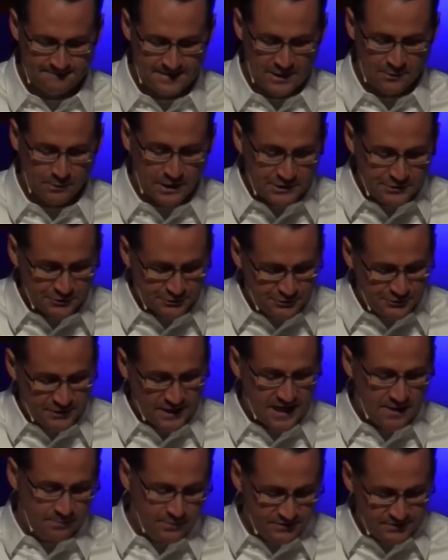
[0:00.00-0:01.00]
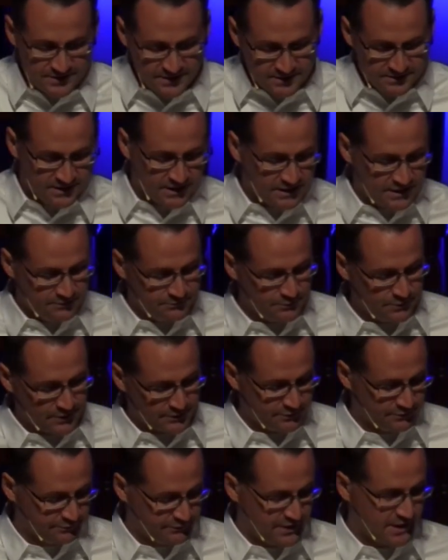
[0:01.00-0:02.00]
Rachel Shepp is the executive
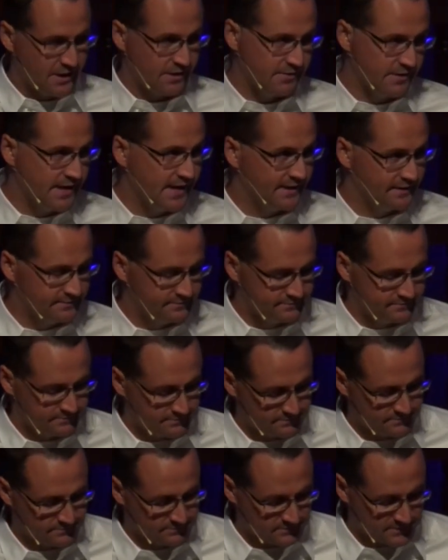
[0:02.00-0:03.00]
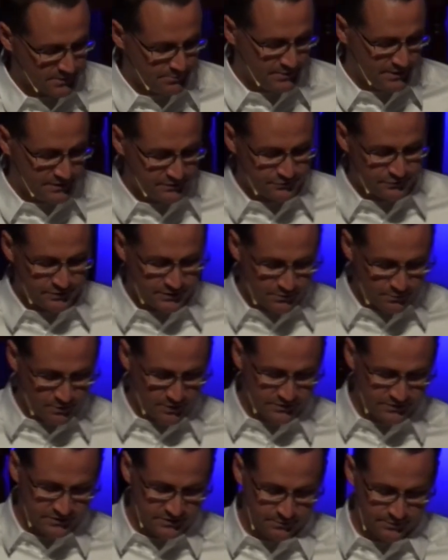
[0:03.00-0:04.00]
director of CareNet, a ministry that works to